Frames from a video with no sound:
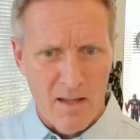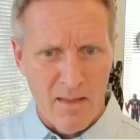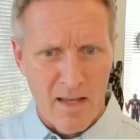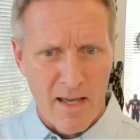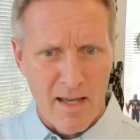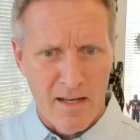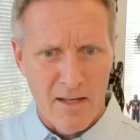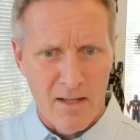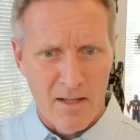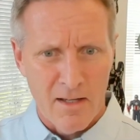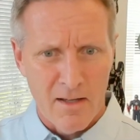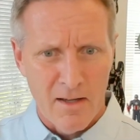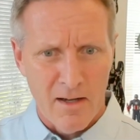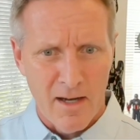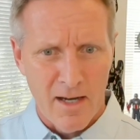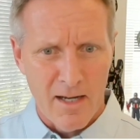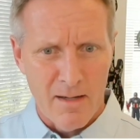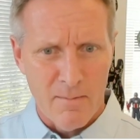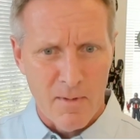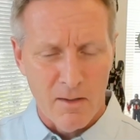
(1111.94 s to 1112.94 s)
And then
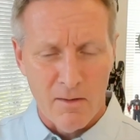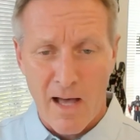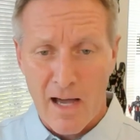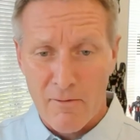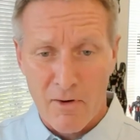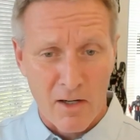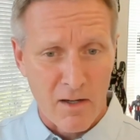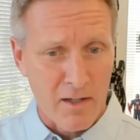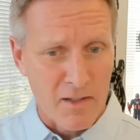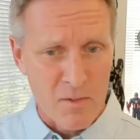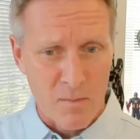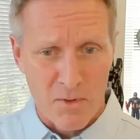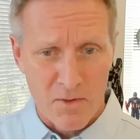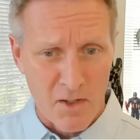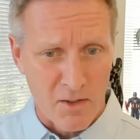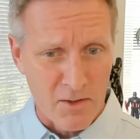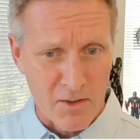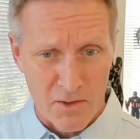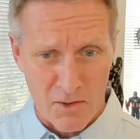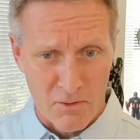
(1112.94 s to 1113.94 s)
um, a lot of our
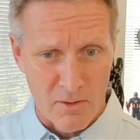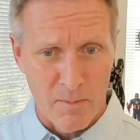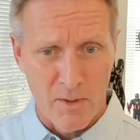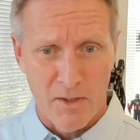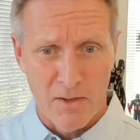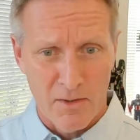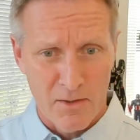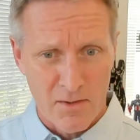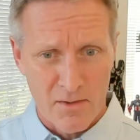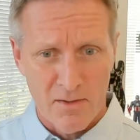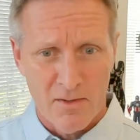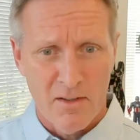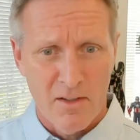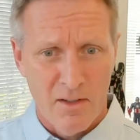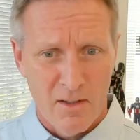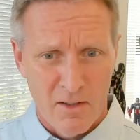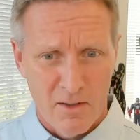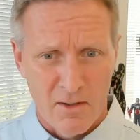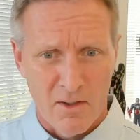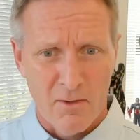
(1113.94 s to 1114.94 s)
customers are distributors.
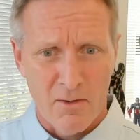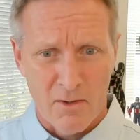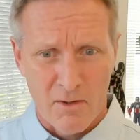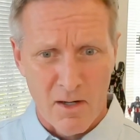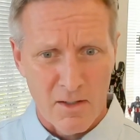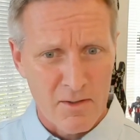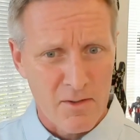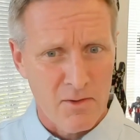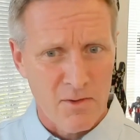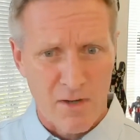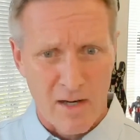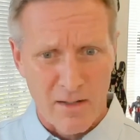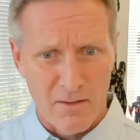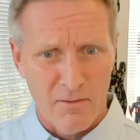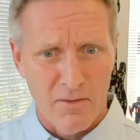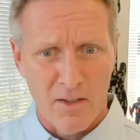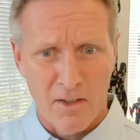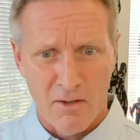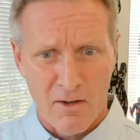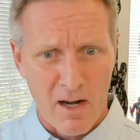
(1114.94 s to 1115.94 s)
You know, they're also trying
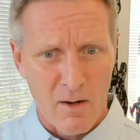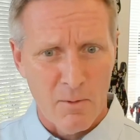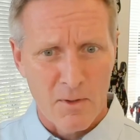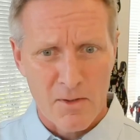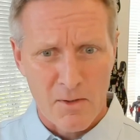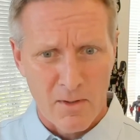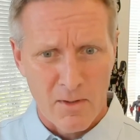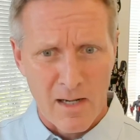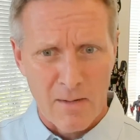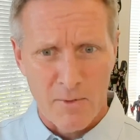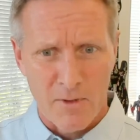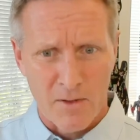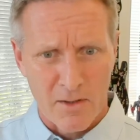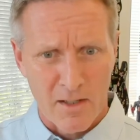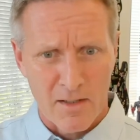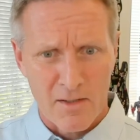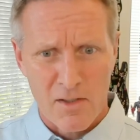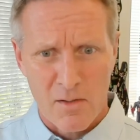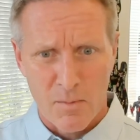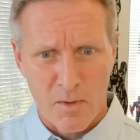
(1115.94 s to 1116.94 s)
to figure out what's going on with
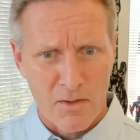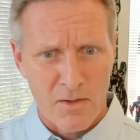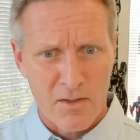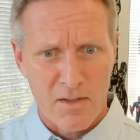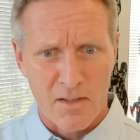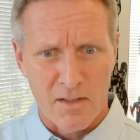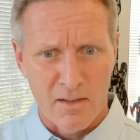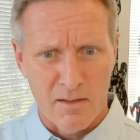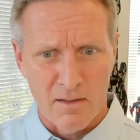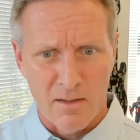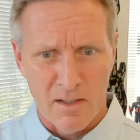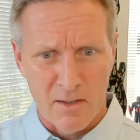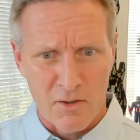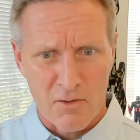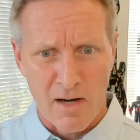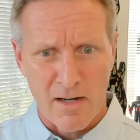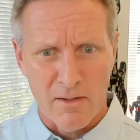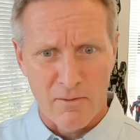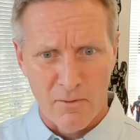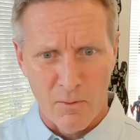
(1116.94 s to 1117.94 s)
their customers and,
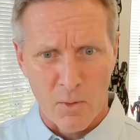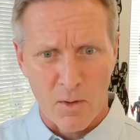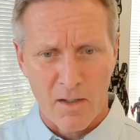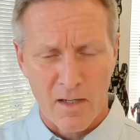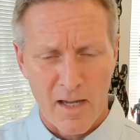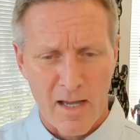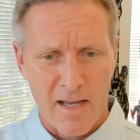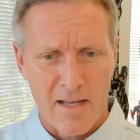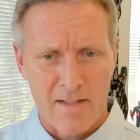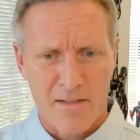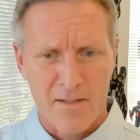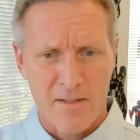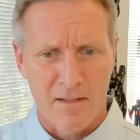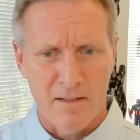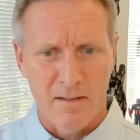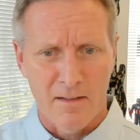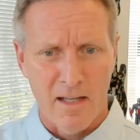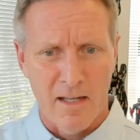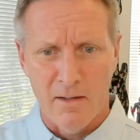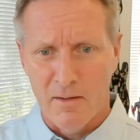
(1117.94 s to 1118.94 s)
and trying to forecast
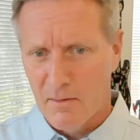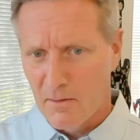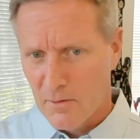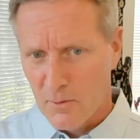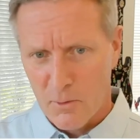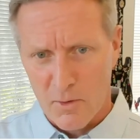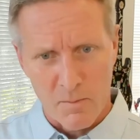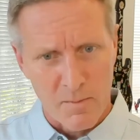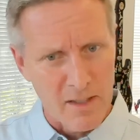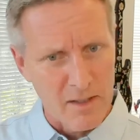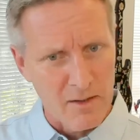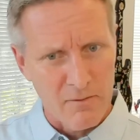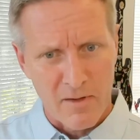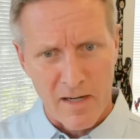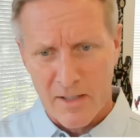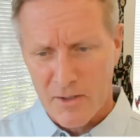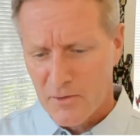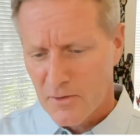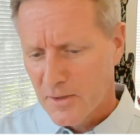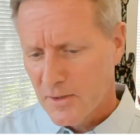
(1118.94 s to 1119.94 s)
and then through the
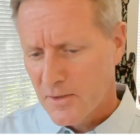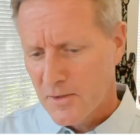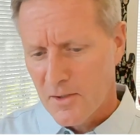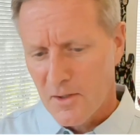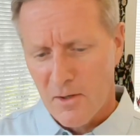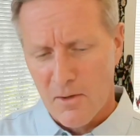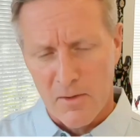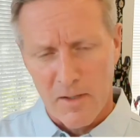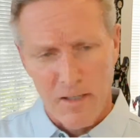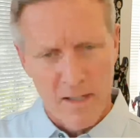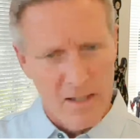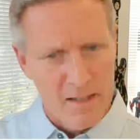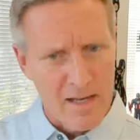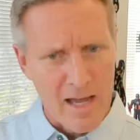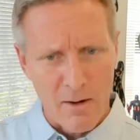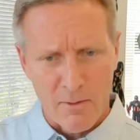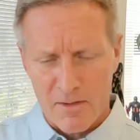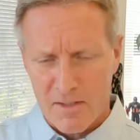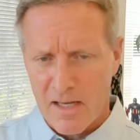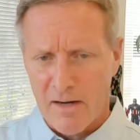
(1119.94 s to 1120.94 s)
manufacturing. So
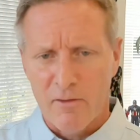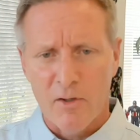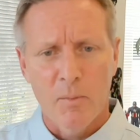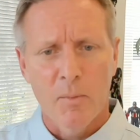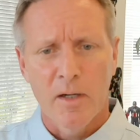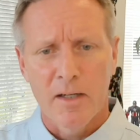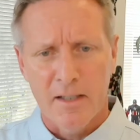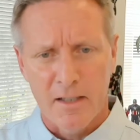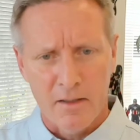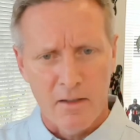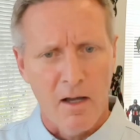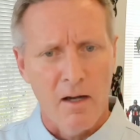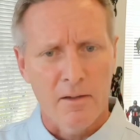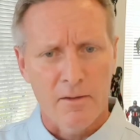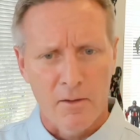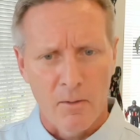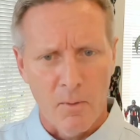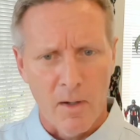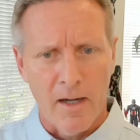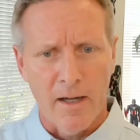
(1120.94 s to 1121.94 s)
now it's everybody
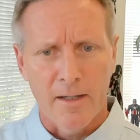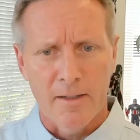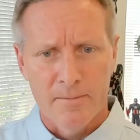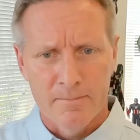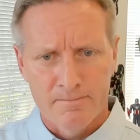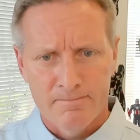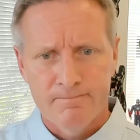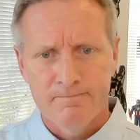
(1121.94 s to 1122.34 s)
along the way.